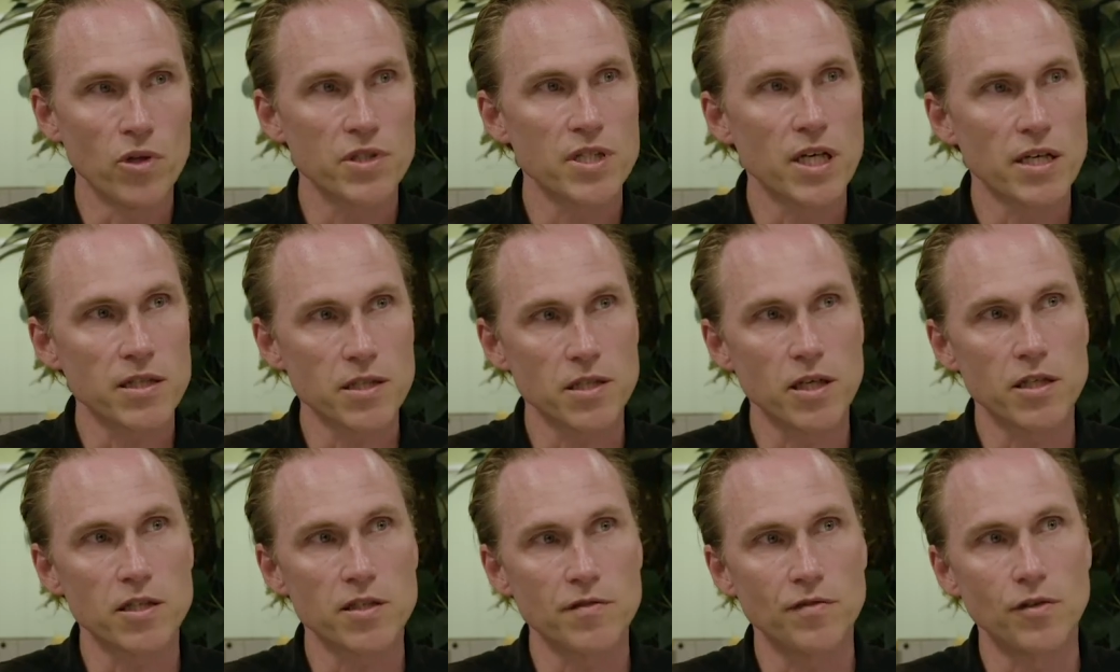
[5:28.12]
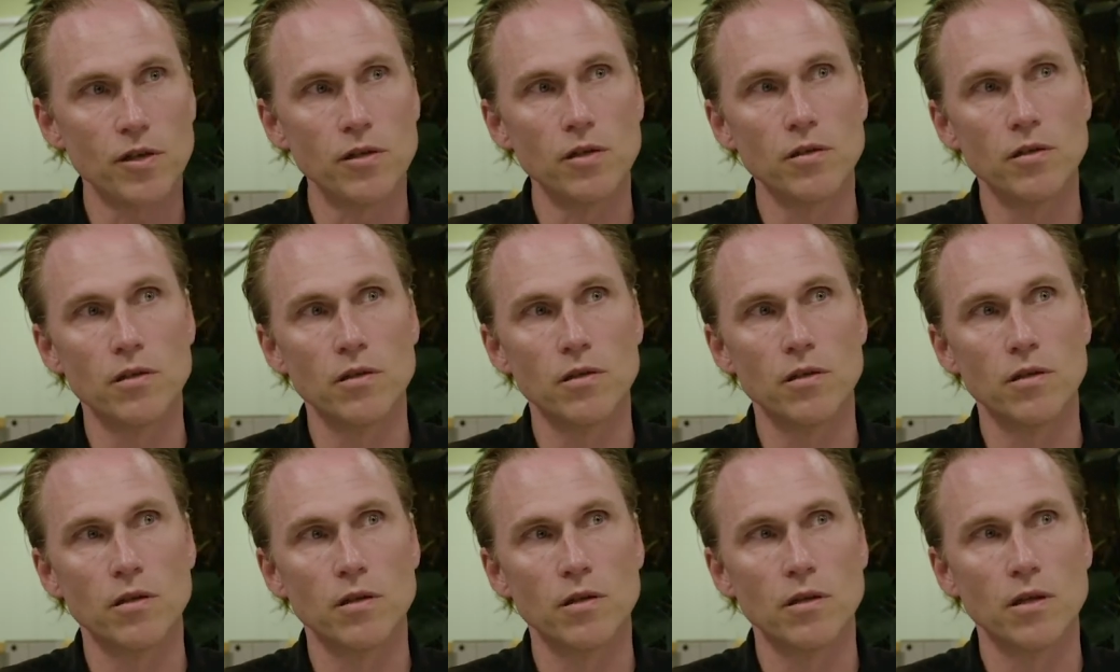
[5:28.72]
successful
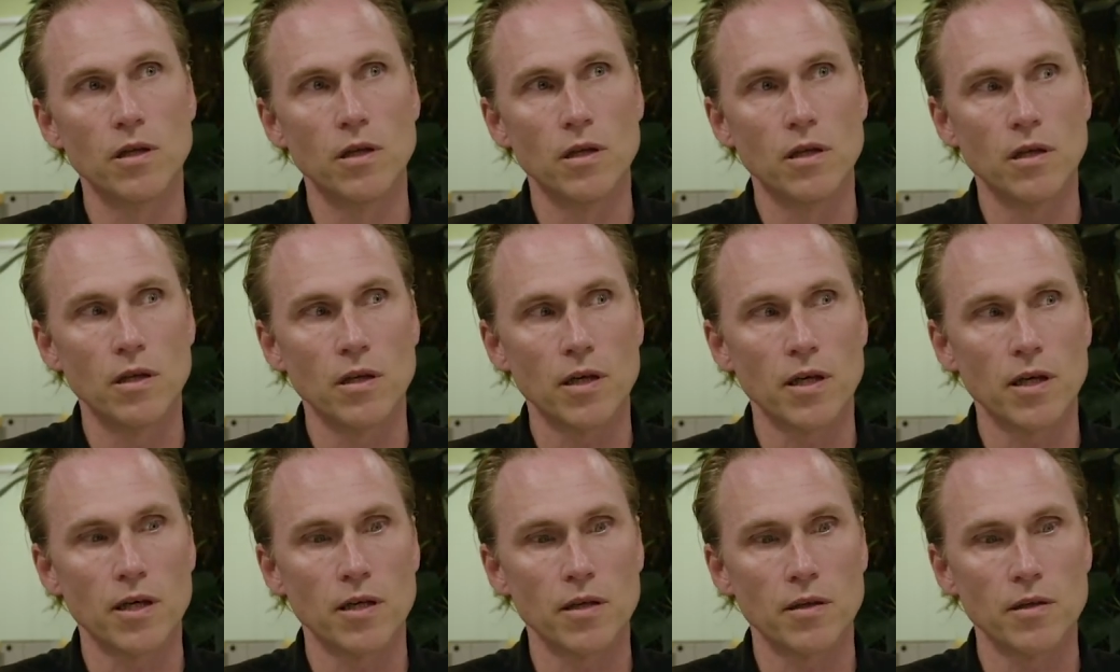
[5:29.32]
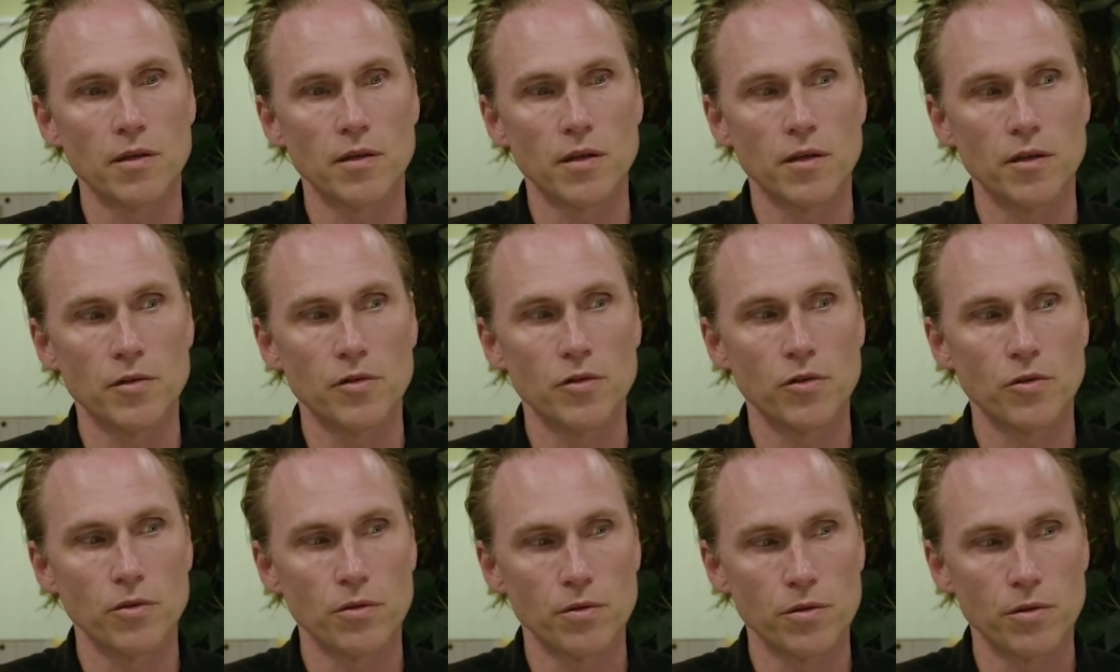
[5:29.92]
and
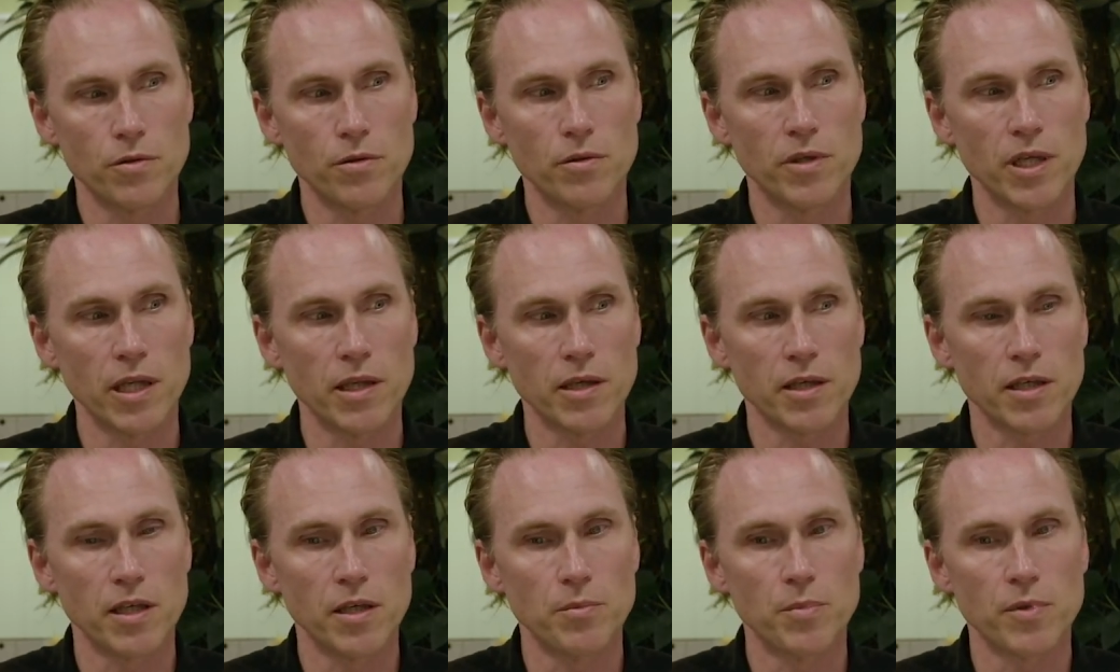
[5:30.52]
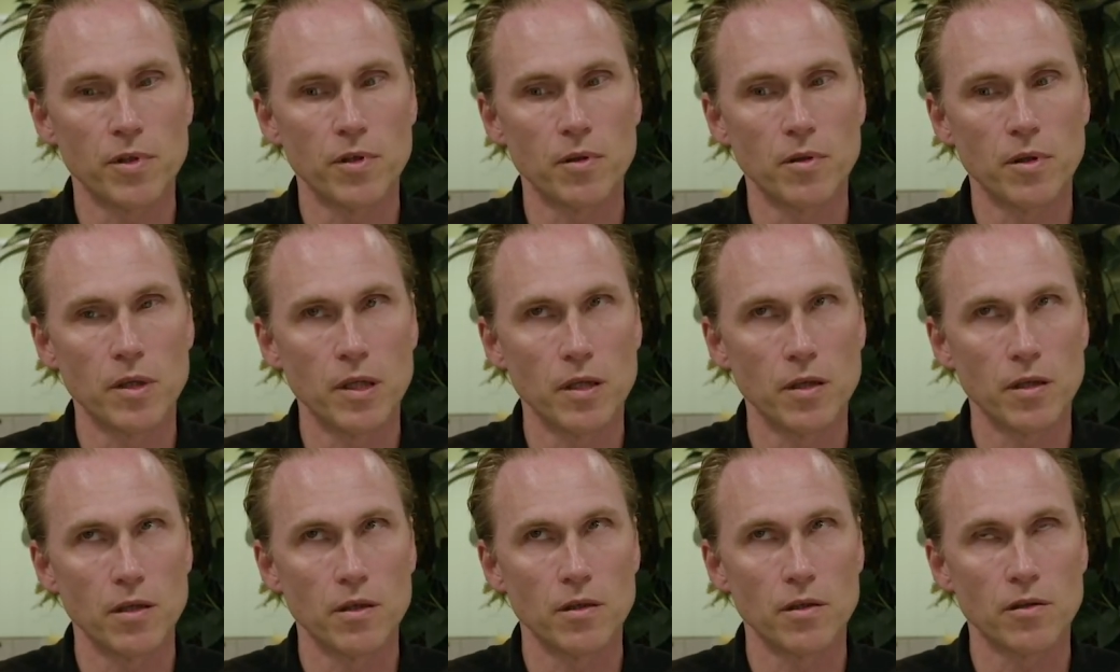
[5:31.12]
to really keep the
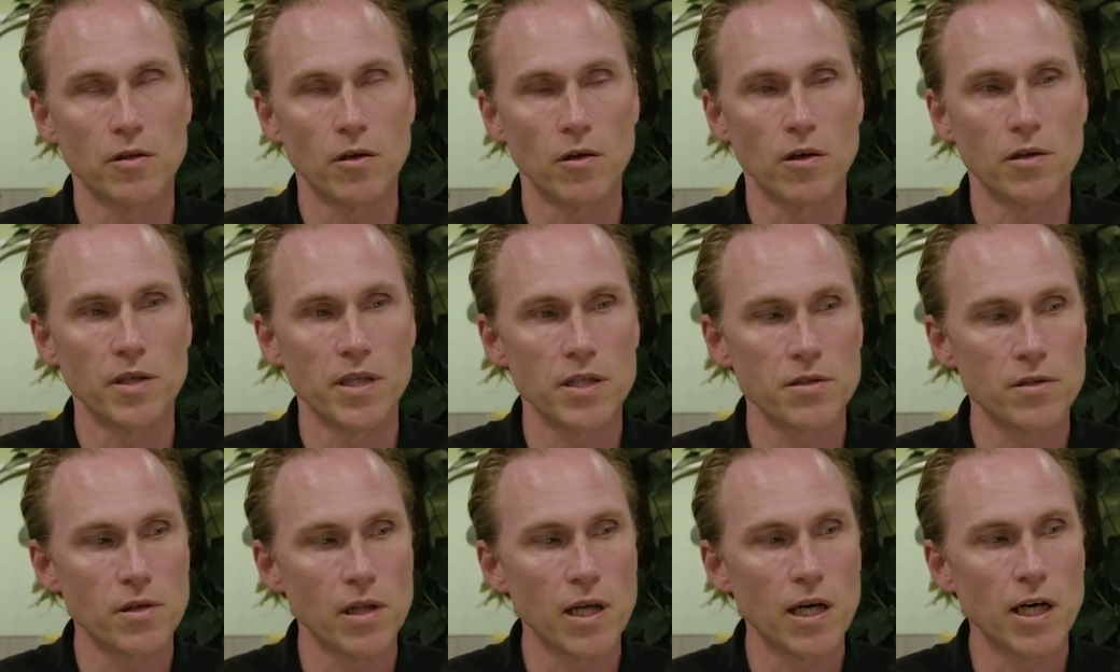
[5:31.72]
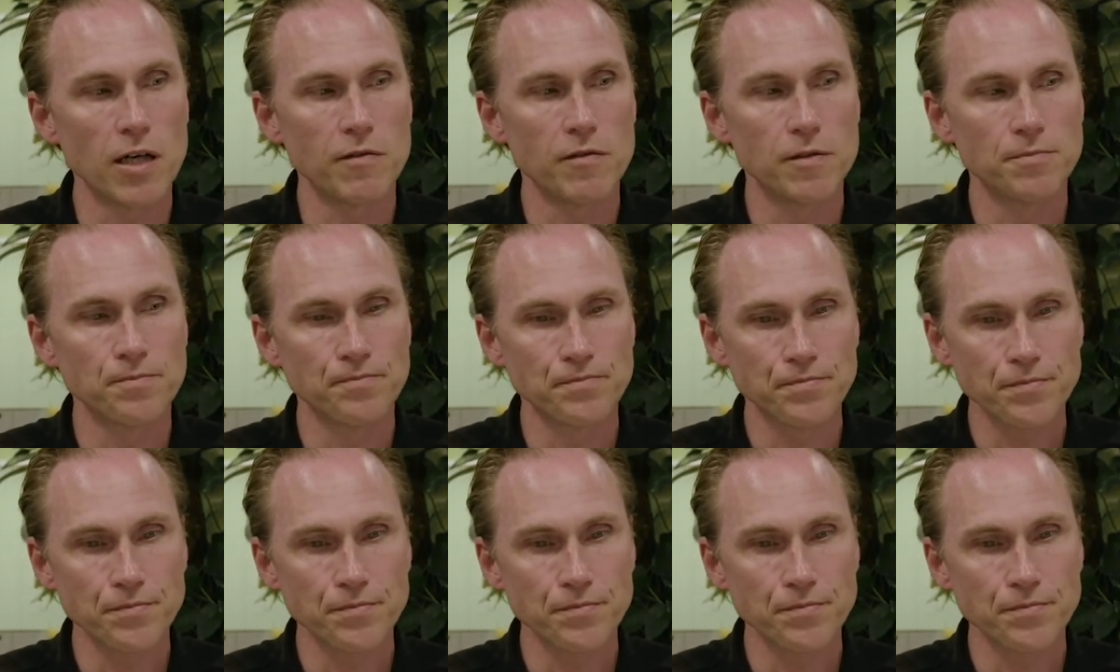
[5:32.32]
colonies alive.